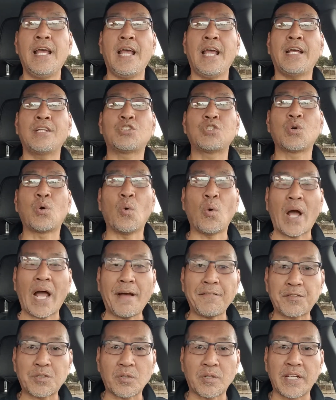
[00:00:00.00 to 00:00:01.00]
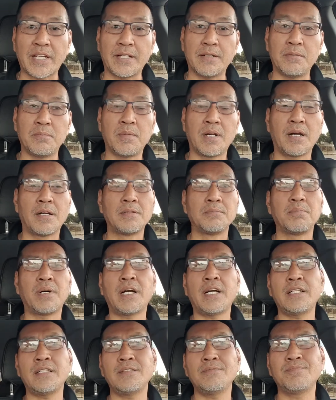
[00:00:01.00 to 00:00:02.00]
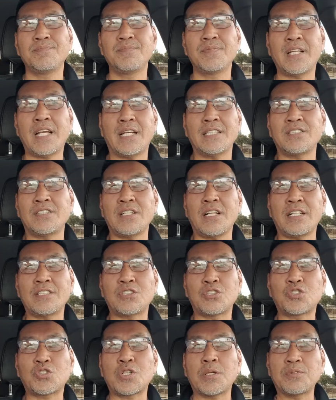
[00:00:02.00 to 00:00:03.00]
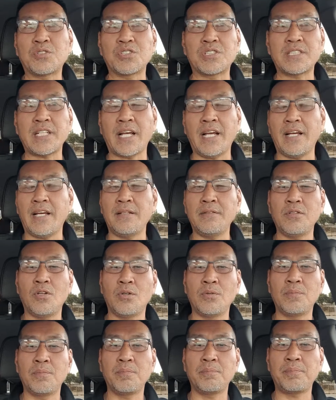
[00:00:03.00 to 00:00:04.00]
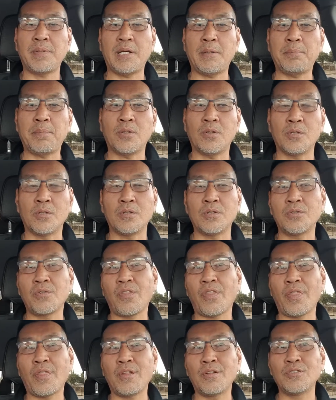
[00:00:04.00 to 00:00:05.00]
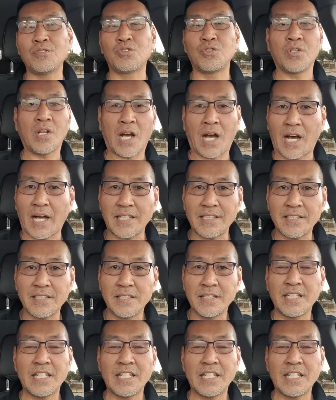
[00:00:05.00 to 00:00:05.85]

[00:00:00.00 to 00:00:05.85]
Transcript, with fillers: And to go after him. But as as the scripture said, people do not.